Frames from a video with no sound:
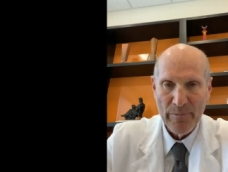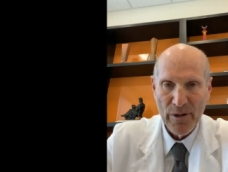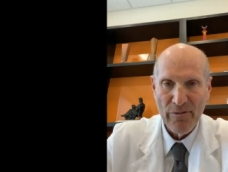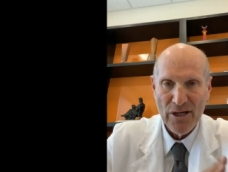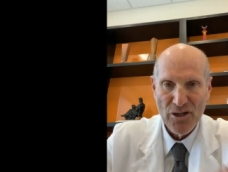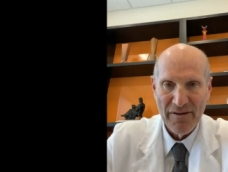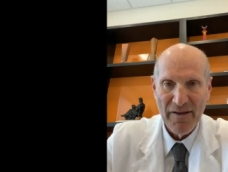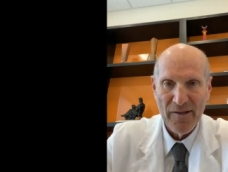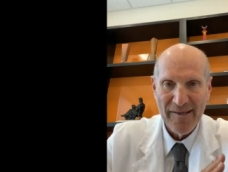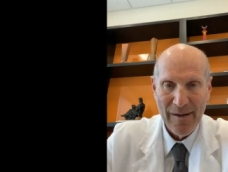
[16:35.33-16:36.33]
the progression
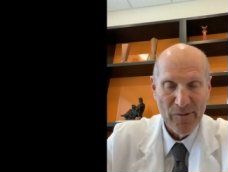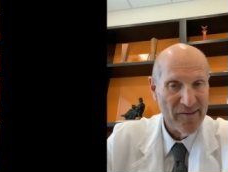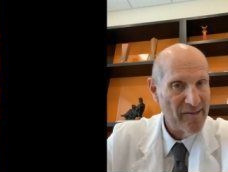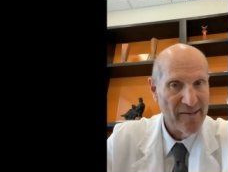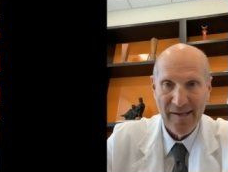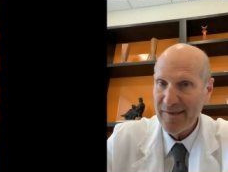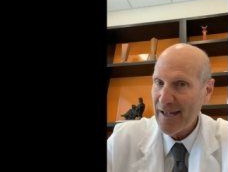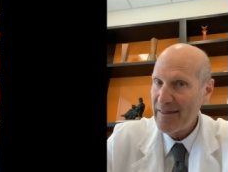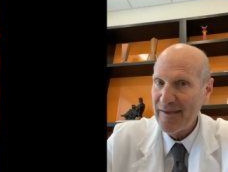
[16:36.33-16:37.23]
of Alzheimer's disease,